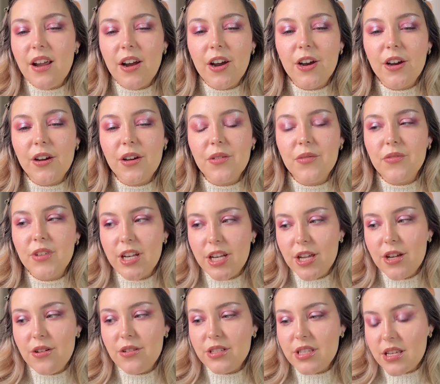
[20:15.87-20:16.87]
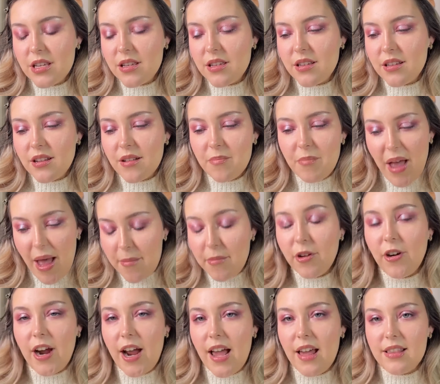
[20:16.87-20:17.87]
Her videos, Pat
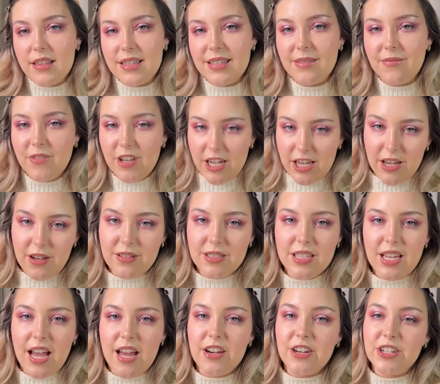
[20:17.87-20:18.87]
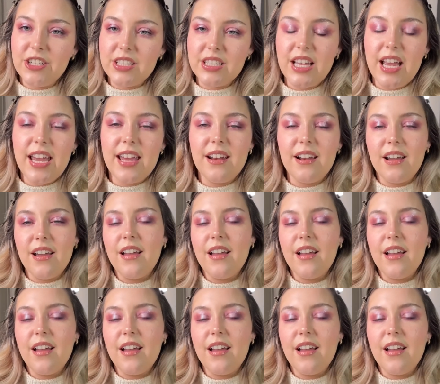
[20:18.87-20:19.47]
McGrath's videos on her site,